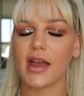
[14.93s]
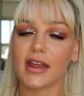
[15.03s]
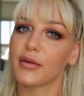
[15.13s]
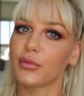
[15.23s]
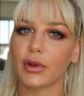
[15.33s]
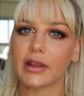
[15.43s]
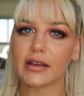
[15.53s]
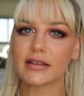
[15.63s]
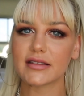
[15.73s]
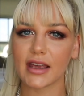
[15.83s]
and I'm
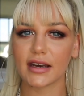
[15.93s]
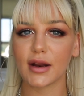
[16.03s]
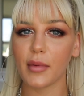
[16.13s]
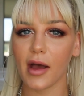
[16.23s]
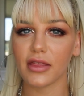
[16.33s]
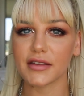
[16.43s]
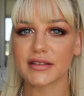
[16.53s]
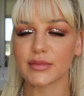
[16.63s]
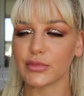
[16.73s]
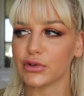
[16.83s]
really excited about
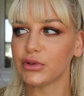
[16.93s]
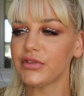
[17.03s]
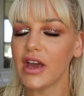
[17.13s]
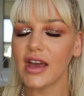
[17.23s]
this move.